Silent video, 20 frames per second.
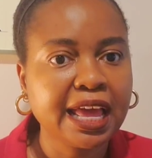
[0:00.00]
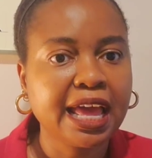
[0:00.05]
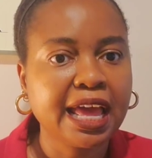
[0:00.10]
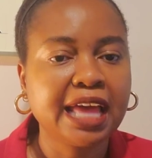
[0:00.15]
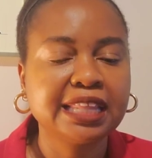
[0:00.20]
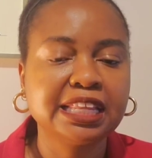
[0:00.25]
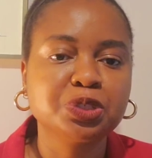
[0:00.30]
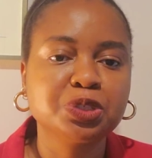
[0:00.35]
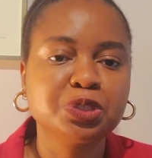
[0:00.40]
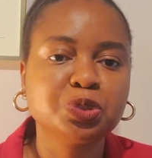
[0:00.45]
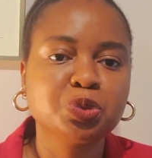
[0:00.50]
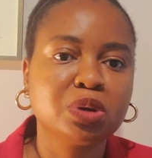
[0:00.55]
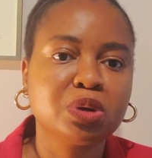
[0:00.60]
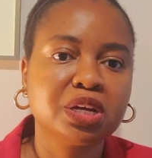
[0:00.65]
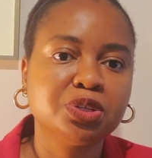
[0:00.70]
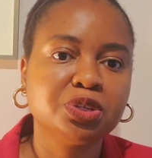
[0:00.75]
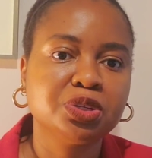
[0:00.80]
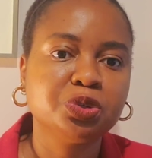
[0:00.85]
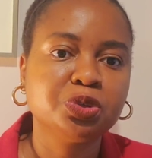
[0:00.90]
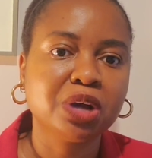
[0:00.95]
and that's
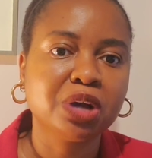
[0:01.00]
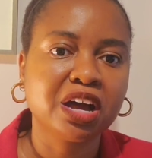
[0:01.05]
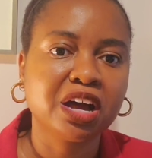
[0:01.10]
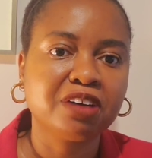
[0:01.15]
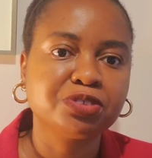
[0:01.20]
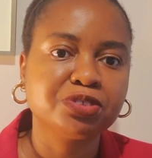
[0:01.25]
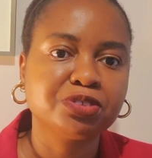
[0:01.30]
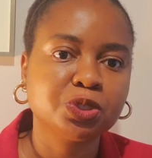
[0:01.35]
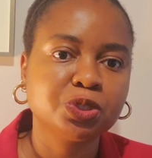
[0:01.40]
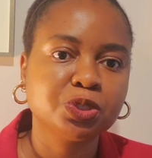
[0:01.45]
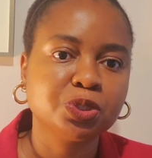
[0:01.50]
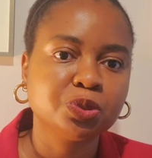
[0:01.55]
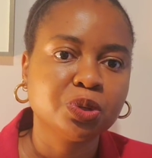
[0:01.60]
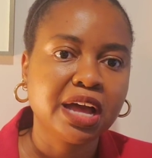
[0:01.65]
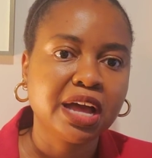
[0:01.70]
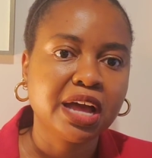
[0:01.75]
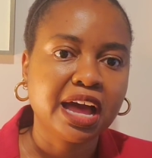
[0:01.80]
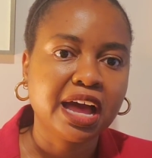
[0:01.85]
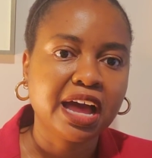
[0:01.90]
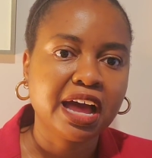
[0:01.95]
when you have to
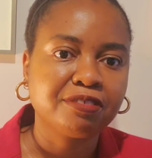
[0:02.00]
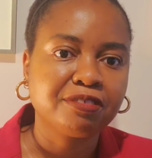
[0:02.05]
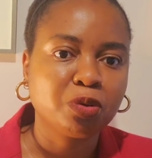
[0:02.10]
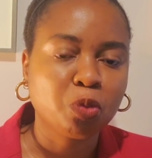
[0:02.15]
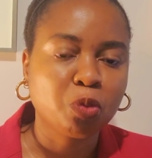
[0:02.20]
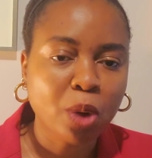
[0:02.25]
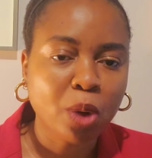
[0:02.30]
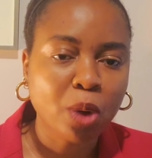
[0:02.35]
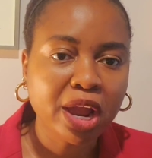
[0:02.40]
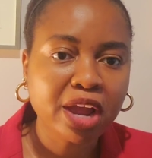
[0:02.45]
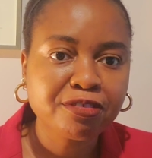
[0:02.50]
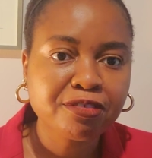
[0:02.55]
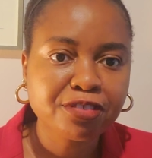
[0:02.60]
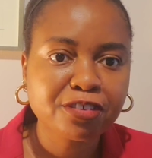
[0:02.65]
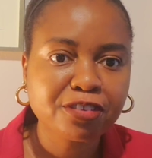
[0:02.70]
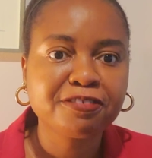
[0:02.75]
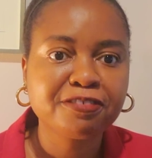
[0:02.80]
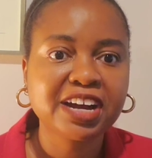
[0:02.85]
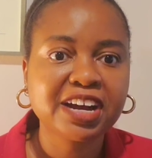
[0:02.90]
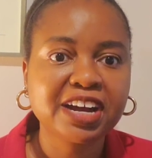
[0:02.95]
have a
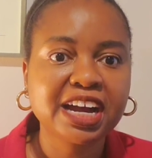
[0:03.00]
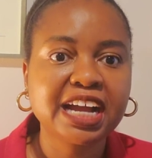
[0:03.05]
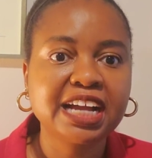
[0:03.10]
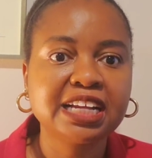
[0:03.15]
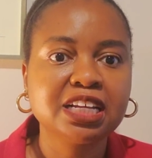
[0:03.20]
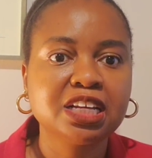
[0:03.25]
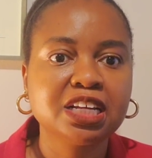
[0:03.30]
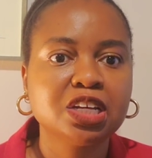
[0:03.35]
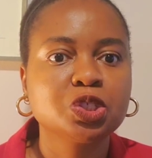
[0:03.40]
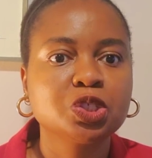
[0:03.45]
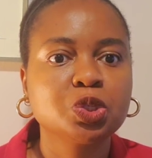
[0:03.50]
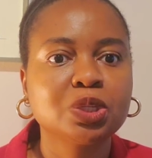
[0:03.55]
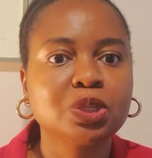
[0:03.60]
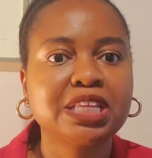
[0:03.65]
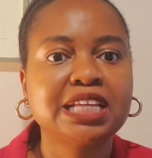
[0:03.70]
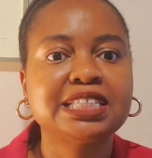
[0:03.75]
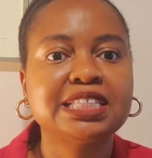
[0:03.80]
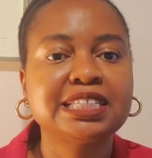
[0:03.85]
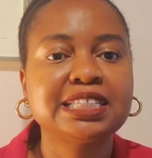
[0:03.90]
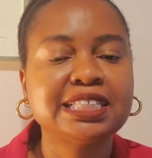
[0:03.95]
waiver filed so
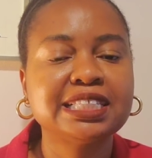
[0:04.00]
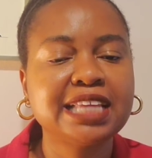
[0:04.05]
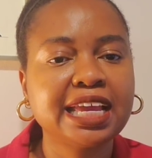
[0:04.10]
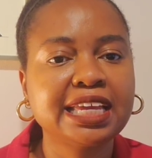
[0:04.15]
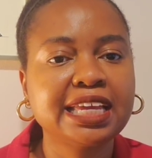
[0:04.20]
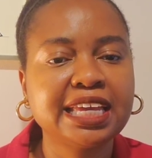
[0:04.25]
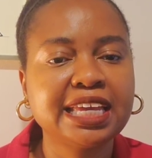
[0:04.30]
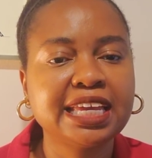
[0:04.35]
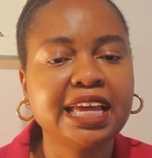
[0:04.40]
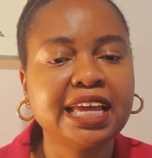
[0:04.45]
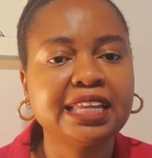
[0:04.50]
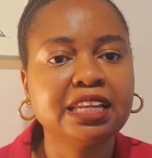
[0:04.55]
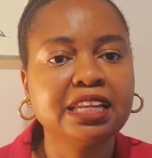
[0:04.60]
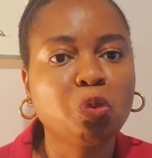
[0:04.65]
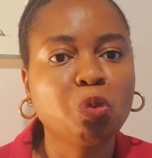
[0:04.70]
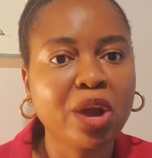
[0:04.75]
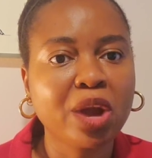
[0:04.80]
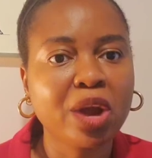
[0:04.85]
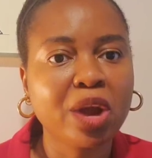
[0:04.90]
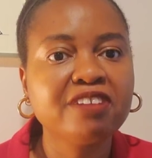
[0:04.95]
that they can
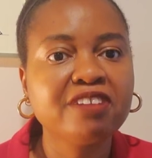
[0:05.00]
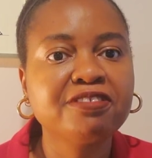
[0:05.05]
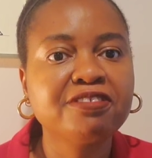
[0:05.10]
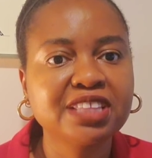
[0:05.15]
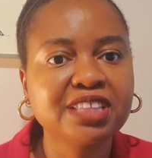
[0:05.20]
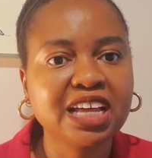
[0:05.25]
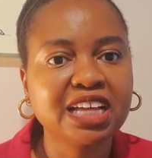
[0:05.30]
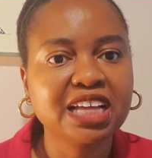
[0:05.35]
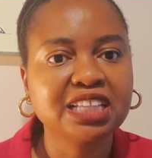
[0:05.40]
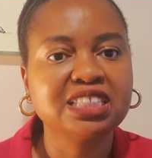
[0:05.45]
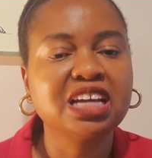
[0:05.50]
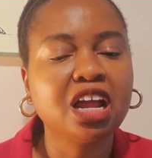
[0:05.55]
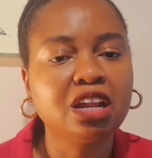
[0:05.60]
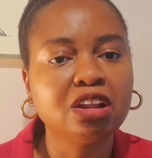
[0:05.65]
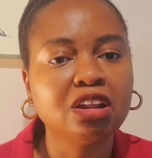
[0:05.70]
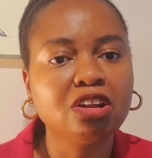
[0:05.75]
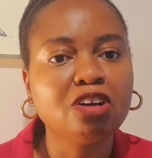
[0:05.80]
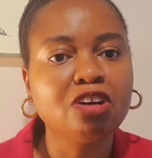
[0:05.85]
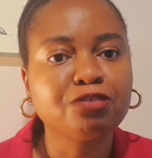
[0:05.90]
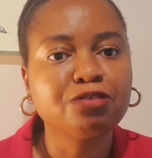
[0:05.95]
waive that
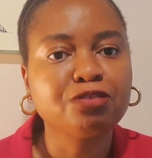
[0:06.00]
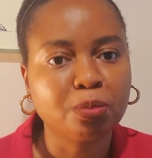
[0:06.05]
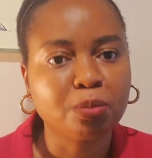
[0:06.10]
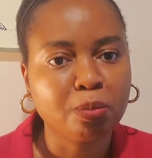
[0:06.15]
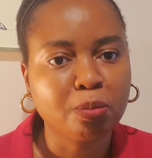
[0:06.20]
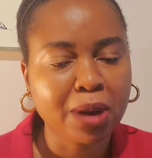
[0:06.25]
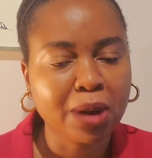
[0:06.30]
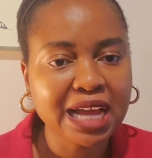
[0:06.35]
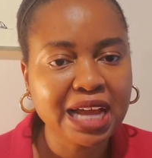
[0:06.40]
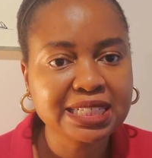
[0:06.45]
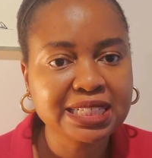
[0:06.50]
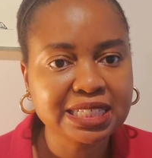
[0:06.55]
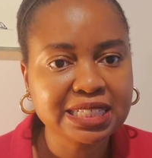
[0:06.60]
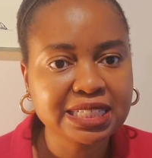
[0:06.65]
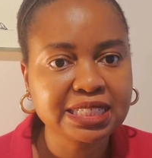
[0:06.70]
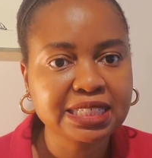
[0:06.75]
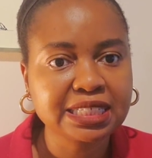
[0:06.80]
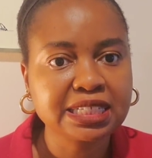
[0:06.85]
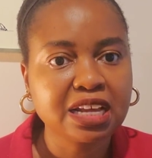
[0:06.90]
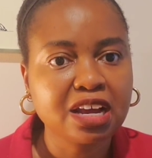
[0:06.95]
unlawful
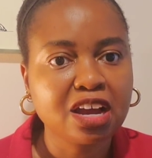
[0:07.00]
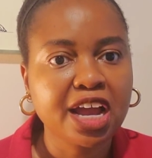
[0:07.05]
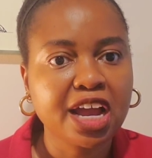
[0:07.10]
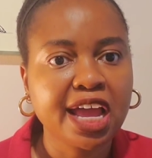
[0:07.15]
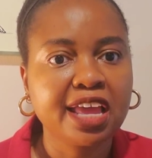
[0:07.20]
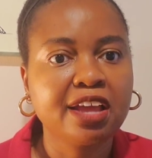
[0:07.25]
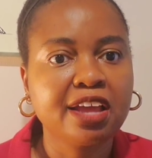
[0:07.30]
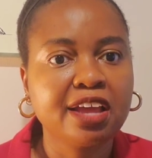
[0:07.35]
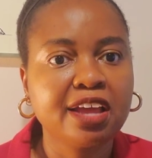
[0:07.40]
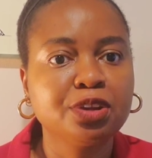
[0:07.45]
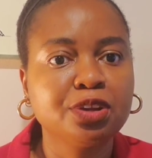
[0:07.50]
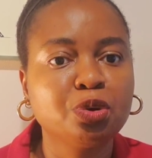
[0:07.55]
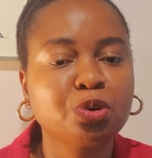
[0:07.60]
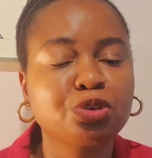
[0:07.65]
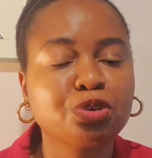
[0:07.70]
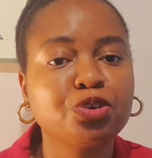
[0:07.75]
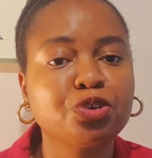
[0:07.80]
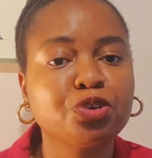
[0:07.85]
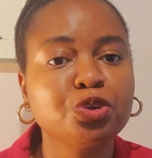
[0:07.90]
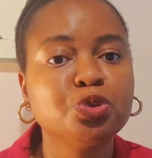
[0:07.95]
presence in order
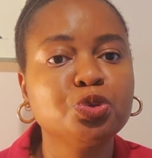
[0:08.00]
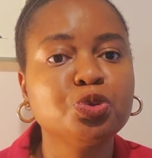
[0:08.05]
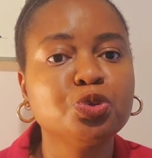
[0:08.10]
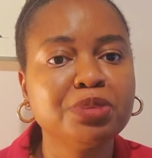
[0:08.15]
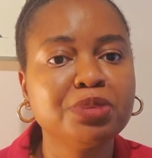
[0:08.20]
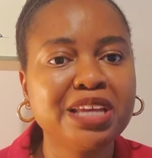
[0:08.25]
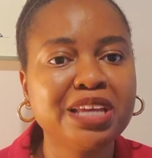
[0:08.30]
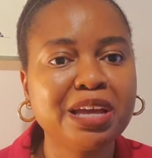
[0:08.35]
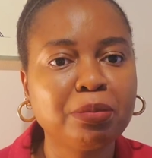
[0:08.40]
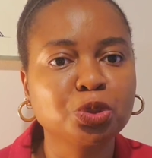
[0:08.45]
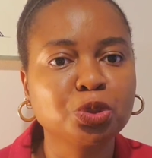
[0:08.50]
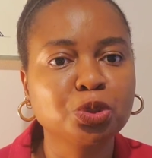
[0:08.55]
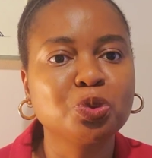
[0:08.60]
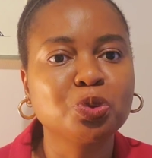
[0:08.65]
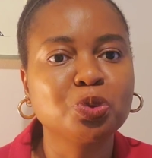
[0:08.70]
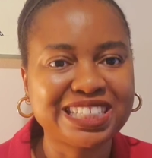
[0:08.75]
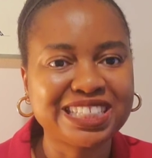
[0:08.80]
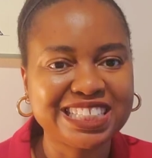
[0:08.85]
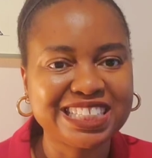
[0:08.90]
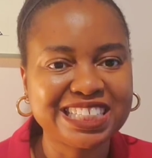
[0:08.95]
for you to be able
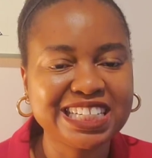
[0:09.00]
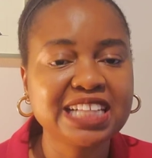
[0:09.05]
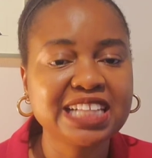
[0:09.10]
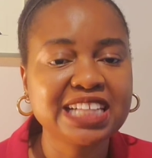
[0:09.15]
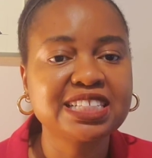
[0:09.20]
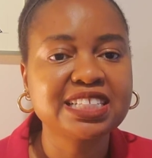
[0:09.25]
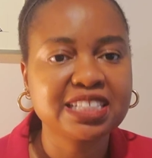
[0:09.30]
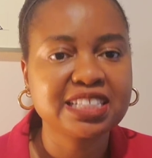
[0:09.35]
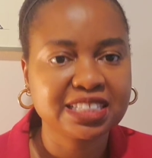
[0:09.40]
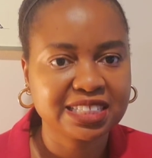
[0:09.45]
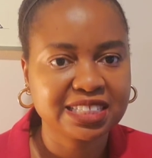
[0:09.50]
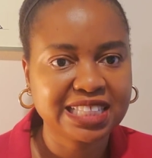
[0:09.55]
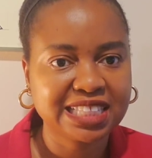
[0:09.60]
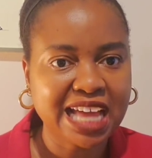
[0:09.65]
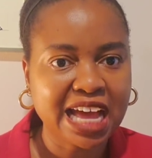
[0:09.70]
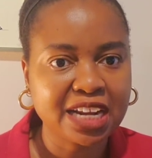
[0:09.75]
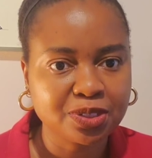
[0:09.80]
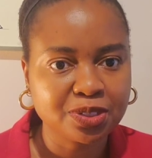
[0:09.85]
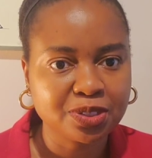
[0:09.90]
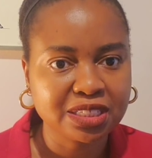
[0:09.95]
to adjust
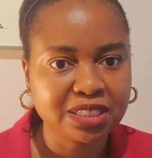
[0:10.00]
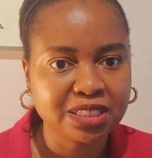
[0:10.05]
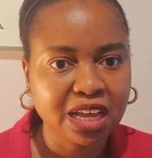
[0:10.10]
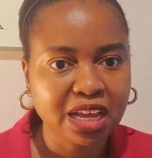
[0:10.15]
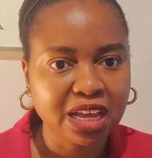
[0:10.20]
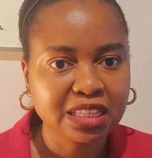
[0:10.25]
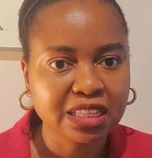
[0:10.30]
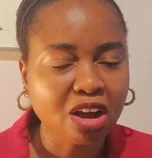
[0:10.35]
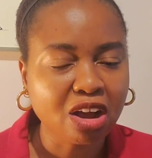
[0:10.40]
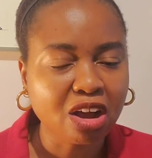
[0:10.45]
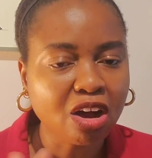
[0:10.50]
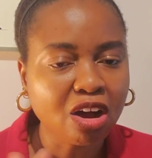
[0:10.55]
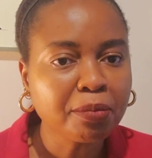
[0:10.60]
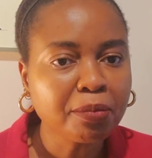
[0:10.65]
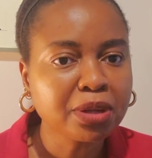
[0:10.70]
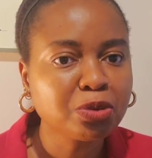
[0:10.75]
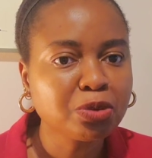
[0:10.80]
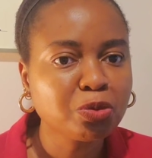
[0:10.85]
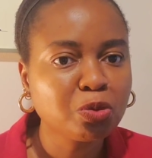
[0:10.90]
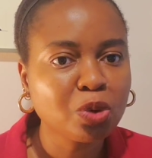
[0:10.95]
status. The
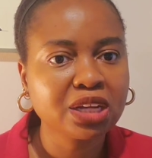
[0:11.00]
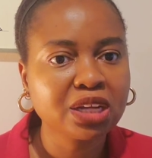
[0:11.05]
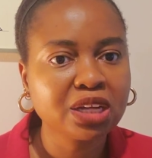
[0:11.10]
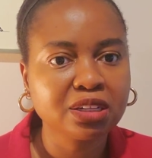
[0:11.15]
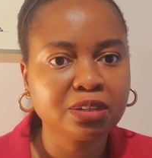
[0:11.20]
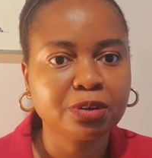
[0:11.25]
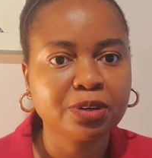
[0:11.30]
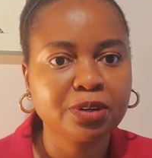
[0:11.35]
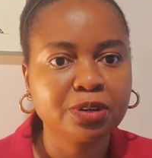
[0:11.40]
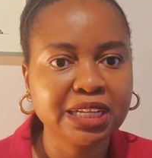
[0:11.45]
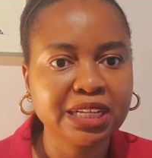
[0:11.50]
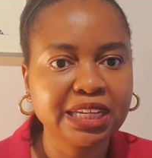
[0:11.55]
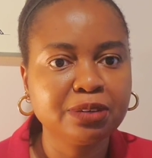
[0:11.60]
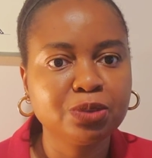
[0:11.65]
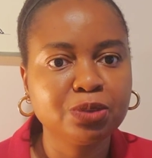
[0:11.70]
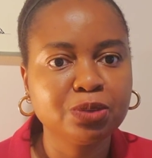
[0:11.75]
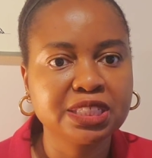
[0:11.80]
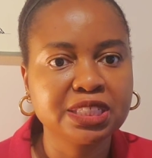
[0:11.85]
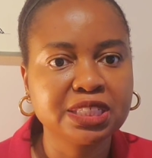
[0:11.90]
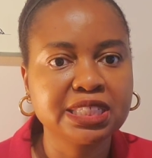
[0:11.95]
common one really
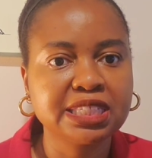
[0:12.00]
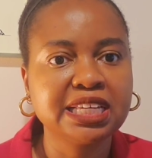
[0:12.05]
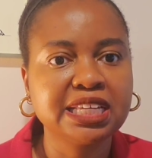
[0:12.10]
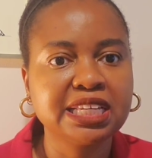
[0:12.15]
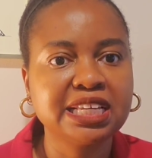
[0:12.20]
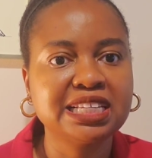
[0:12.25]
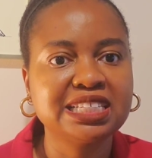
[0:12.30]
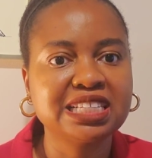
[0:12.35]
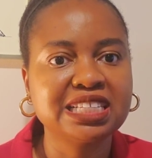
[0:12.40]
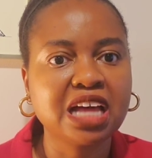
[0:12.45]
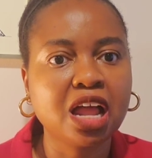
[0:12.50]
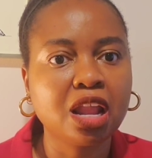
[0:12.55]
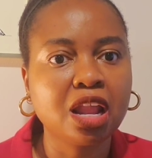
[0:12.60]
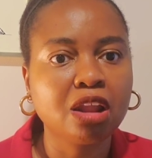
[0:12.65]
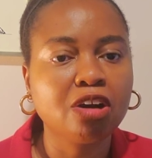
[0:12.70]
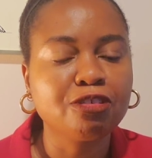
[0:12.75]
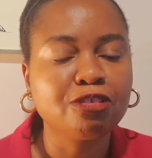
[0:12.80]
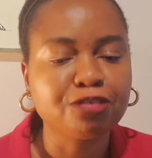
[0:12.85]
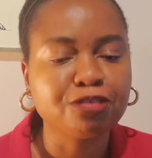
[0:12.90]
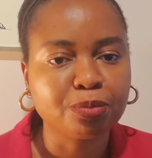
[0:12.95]
we see is
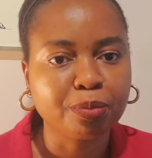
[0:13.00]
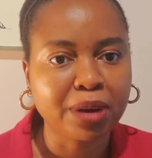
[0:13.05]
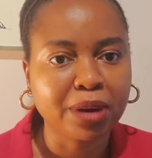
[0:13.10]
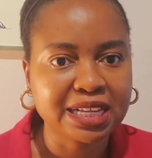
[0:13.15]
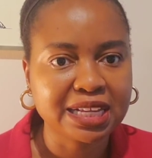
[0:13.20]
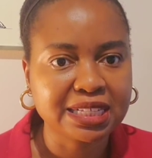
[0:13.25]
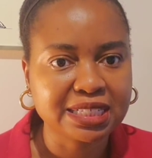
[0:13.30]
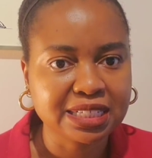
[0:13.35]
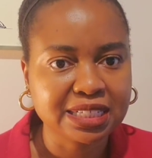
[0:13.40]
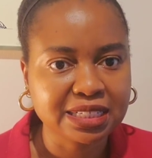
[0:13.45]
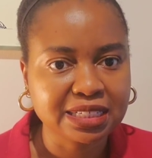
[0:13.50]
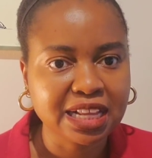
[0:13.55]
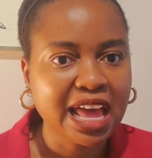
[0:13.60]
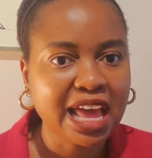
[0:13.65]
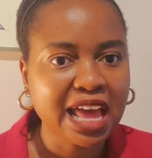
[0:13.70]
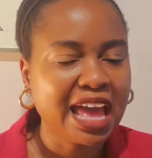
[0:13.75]
unlawful presence.